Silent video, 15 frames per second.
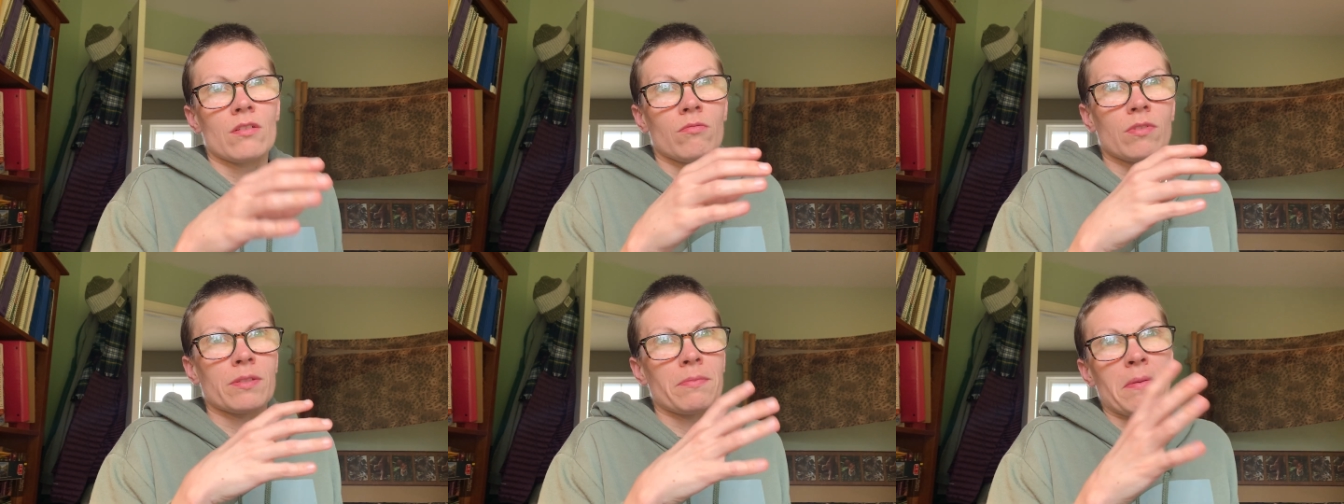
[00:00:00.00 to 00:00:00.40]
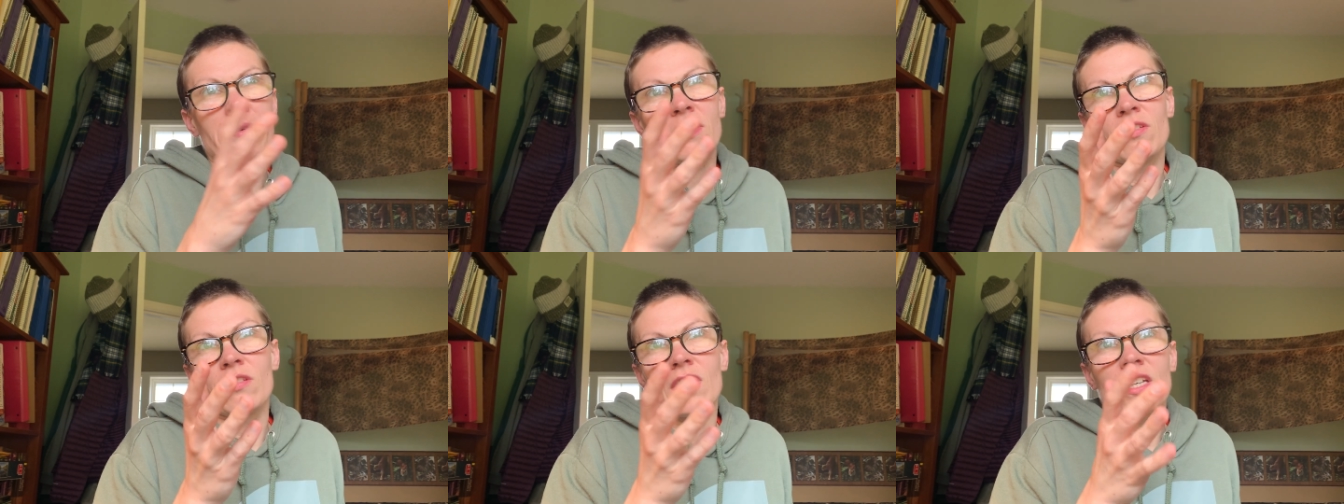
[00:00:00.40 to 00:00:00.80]
was
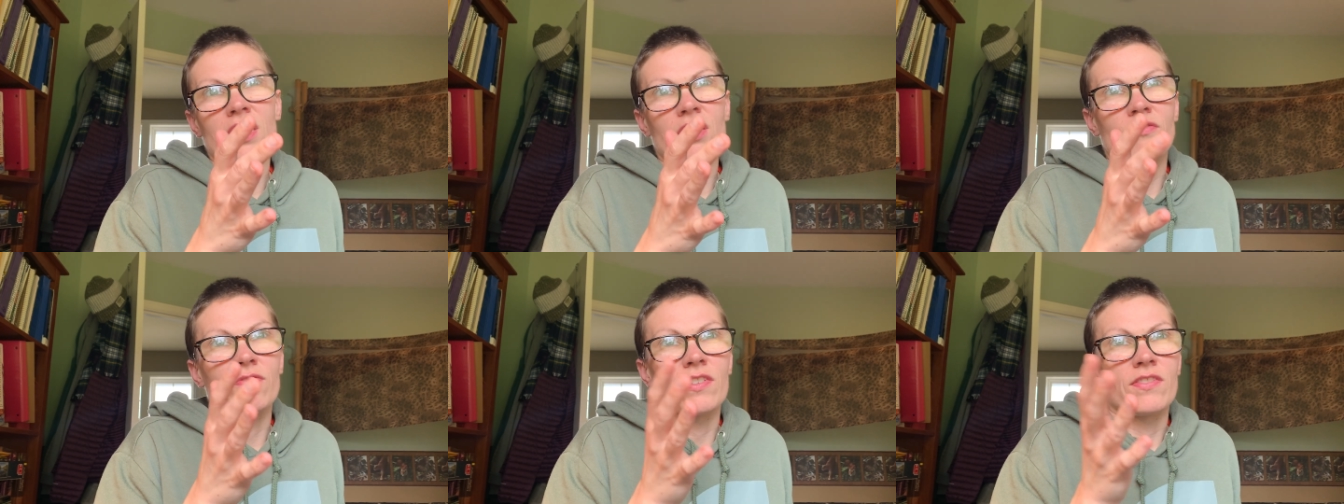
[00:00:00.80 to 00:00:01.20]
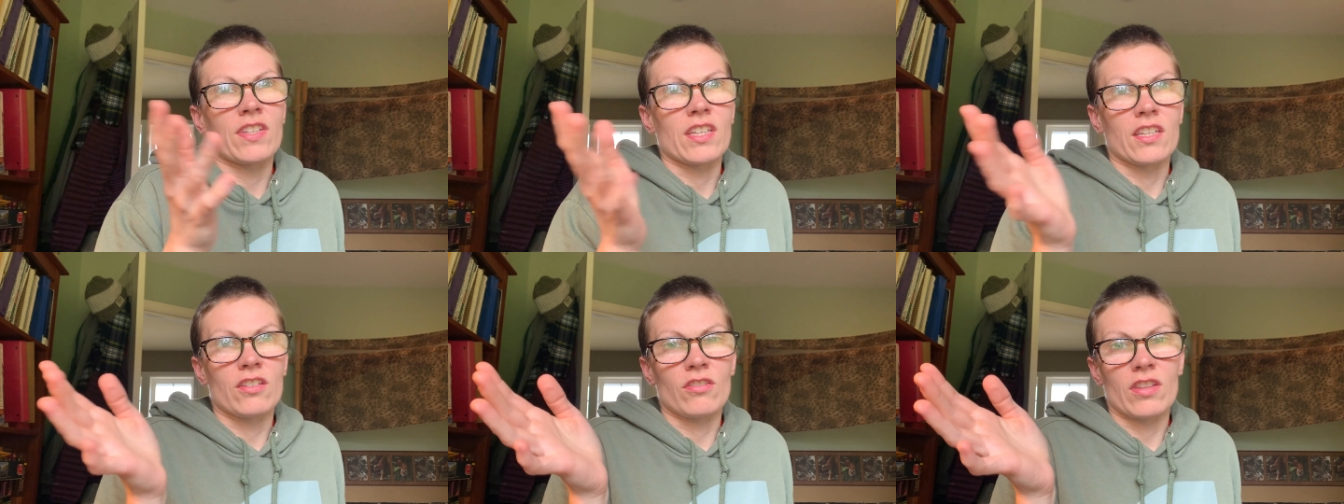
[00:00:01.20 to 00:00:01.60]
maybe two thousand
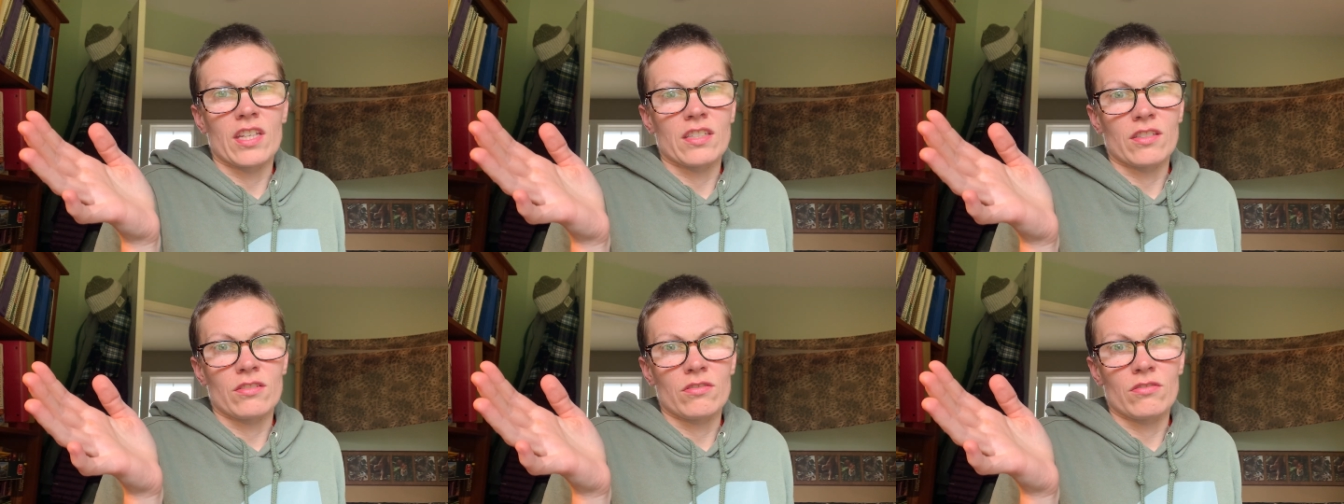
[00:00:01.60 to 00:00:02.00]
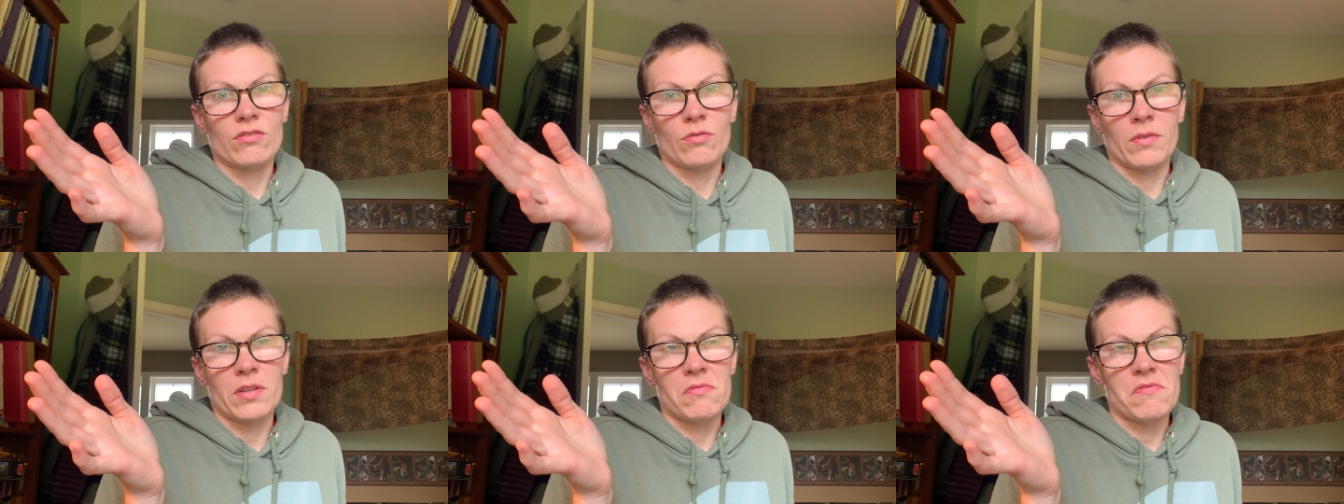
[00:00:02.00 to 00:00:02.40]
fifteen to two thousand
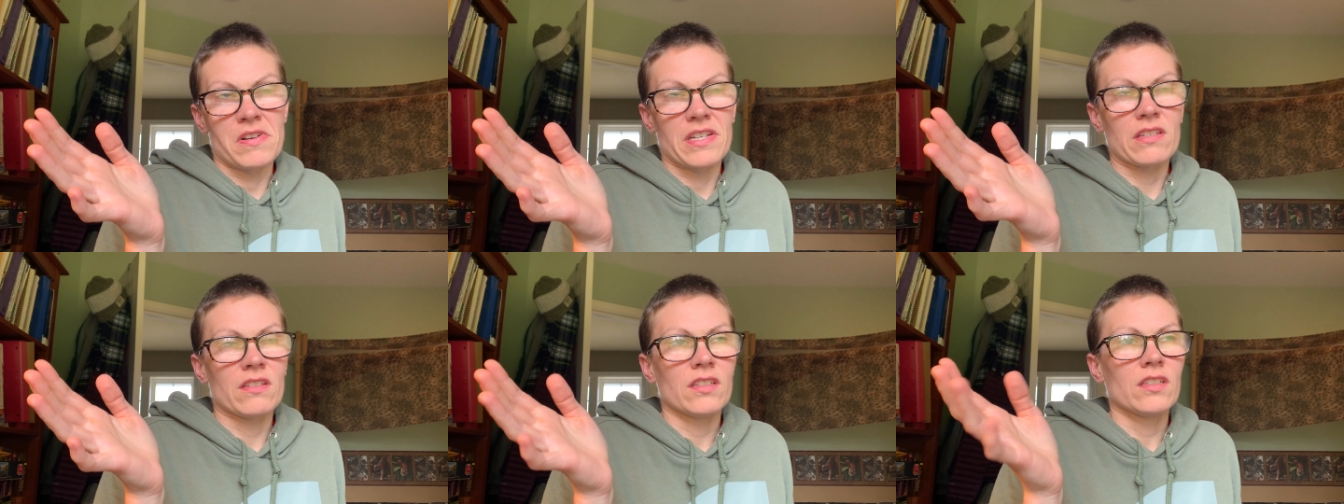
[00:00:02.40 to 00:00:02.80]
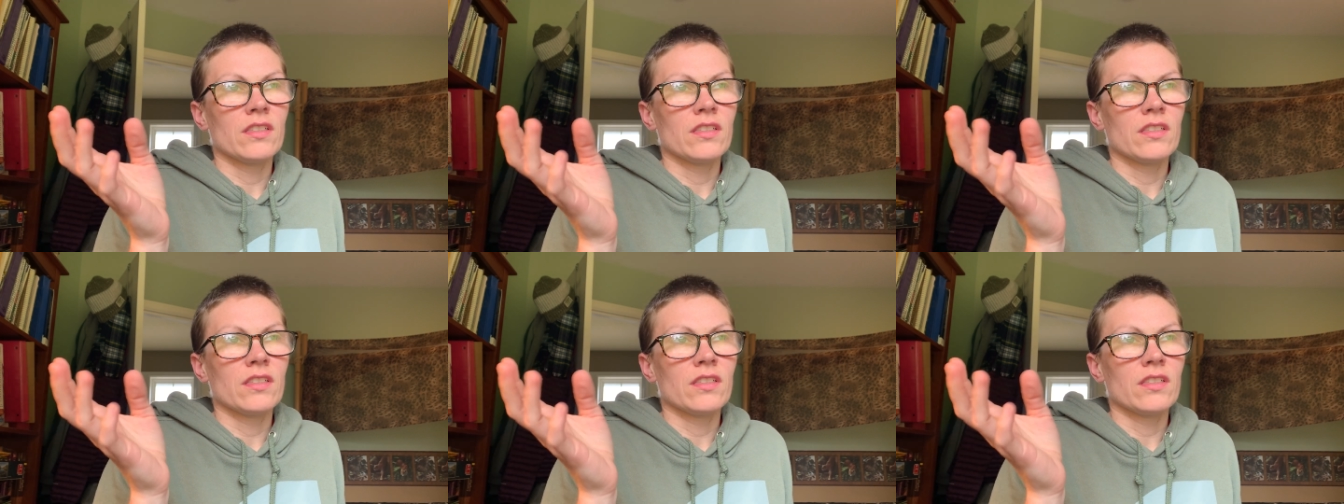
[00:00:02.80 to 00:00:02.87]
twenty-one.